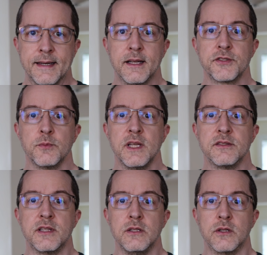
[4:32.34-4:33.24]
It also
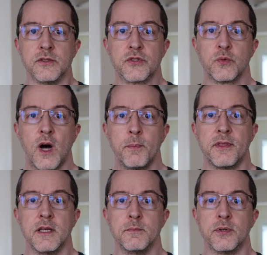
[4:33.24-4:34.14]
means that you could swap
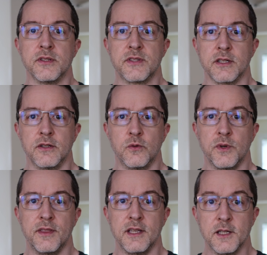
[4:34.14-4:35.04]
the input signal
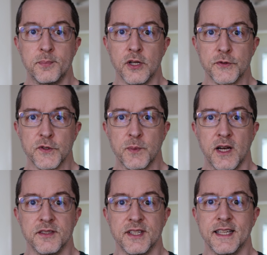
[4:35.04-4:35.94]
with the impulse
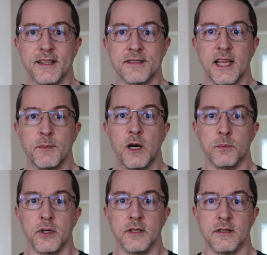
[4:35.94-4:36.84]
response and get the same
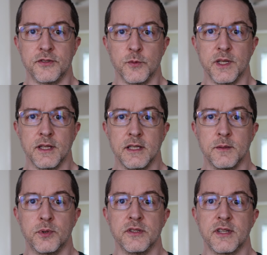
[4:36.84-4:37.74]
output, assuming the
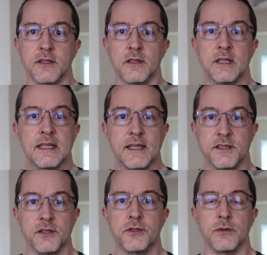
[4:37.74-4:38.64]
input signal
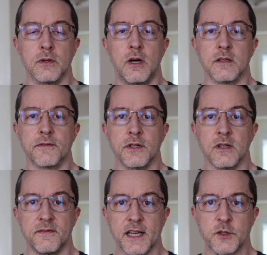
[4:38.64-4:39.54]
isn't too long for
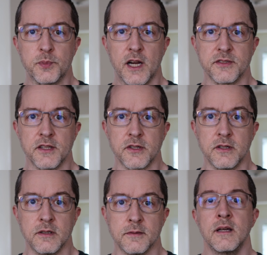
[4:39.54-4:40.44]
your effects
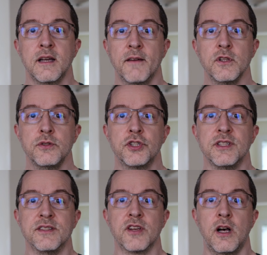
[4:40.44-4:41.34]
processor. Convolution
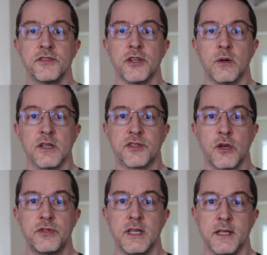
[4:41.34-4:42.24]
is also
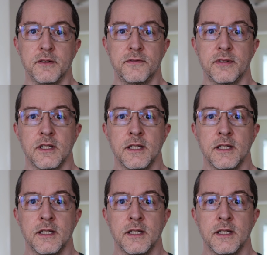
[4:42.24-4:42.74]
associative,